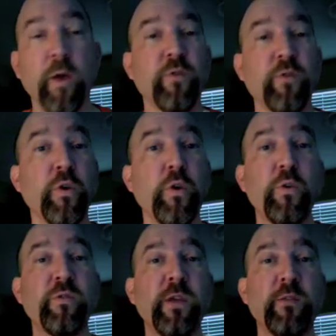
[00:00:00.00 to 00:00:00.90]
So
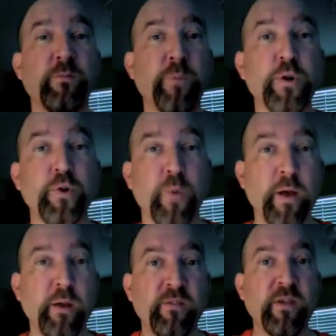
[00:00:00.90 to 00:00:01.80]
using the
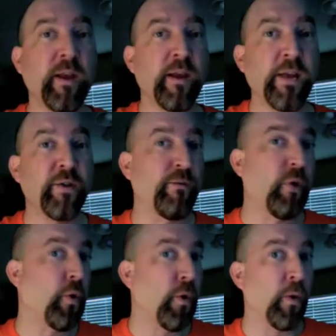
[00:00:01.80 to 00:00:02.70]
spirituality of St. Ignatius of
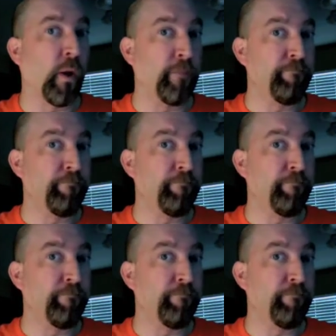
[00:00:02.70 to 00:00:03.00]
Loyola,